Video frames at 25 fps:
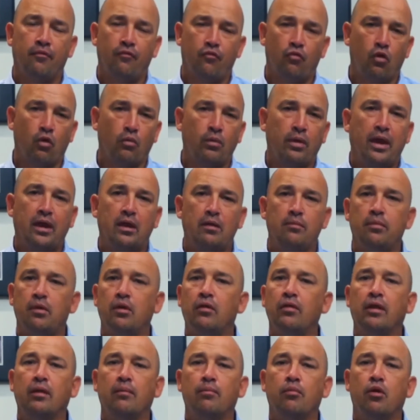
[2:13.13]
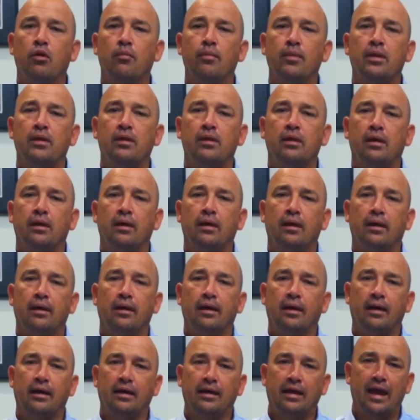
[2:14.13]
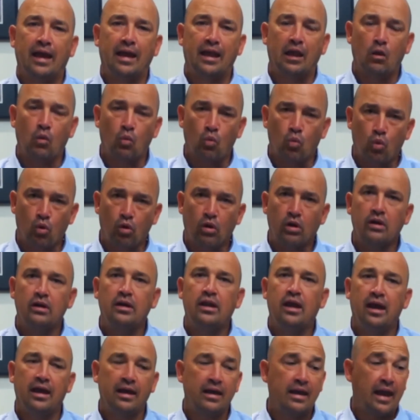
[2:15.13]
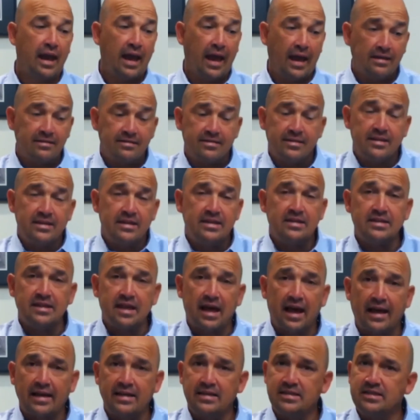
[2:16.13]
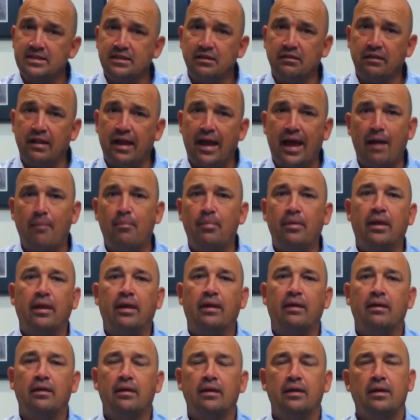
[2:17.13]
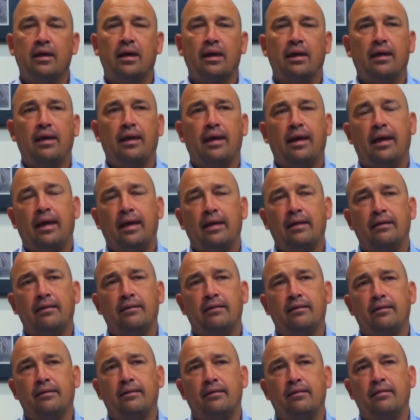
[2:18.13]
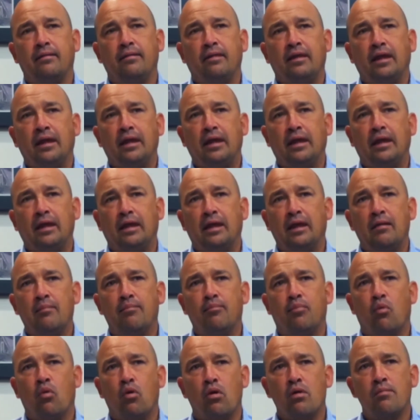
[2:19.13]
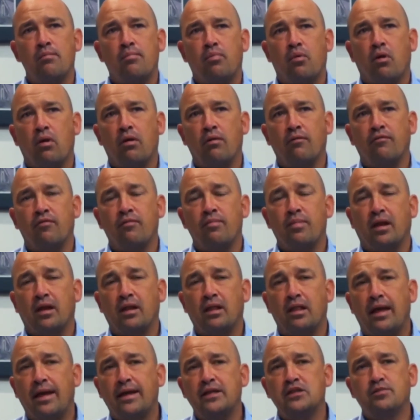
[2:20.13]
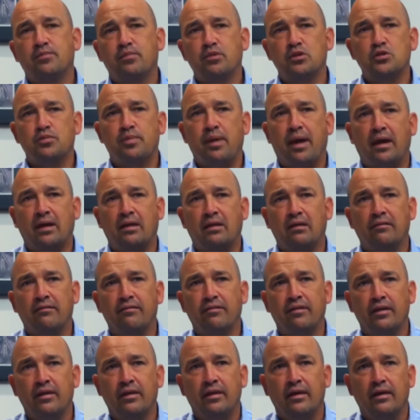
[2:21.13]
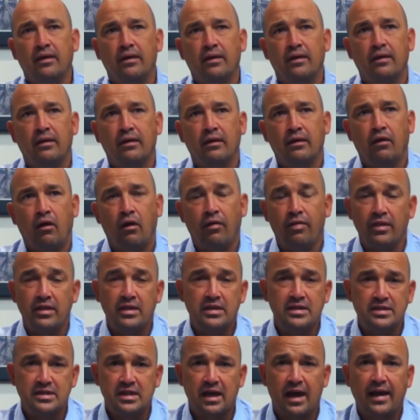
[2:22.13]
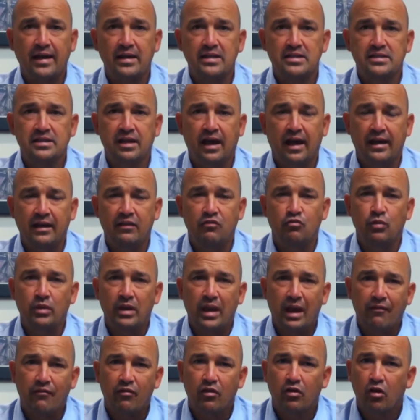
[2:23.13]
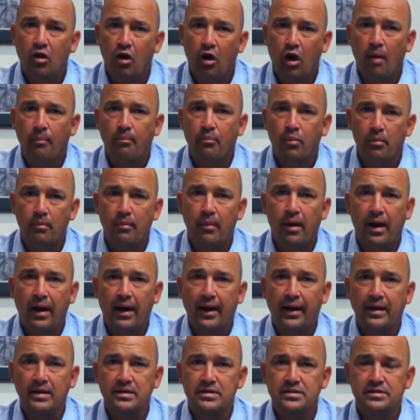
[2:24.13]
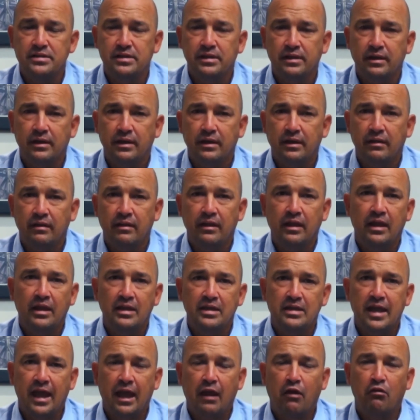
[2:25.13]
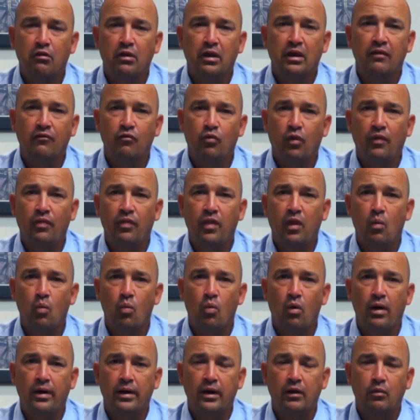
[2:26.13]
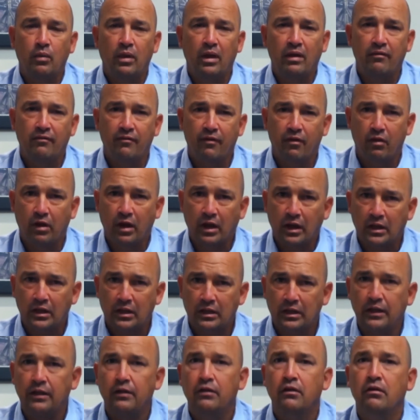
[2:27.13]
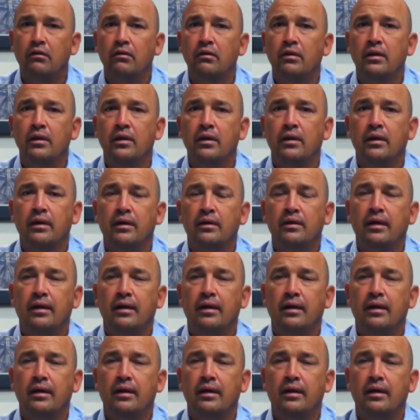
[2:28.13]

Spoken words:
before we had a building permit, getting work done as the design's still happening. And the important part from the client's perspective on the design side is we never compromised the integrity of what they wanted. We had a very clear